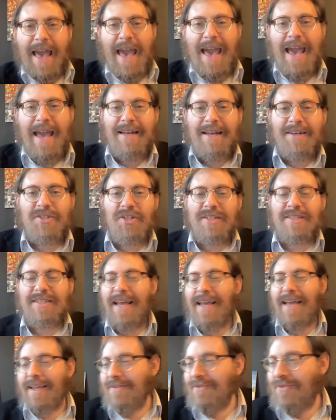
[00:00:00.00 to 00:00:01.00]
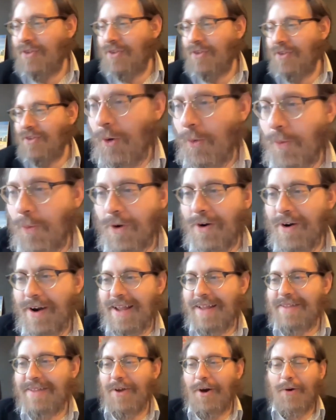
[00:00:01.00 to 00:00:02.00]
and she's like don't
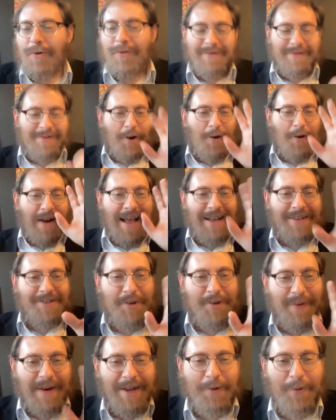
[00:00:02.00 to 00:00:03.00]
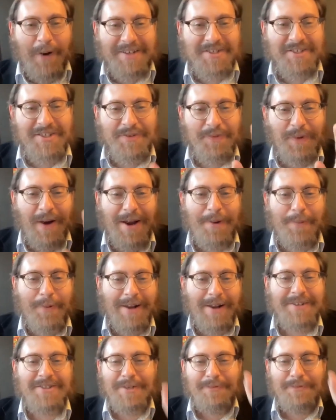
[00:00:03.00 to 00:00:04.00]
worry don't don't ask too many questions why you're
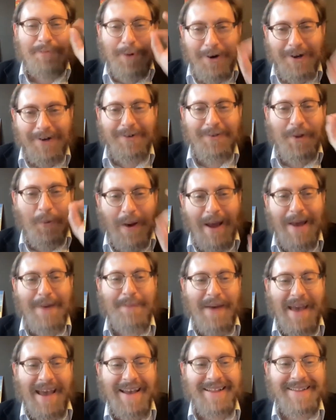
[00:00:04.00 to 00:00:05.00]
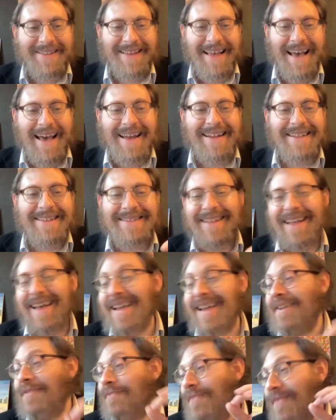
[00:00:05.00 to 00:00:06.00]
putting just put the white paint and it's
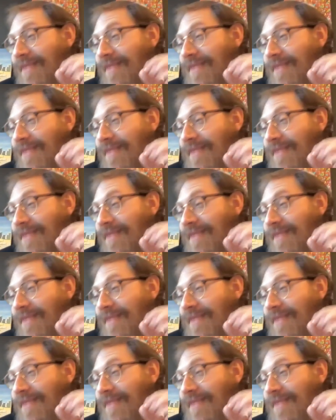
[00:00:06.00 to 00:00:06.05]
like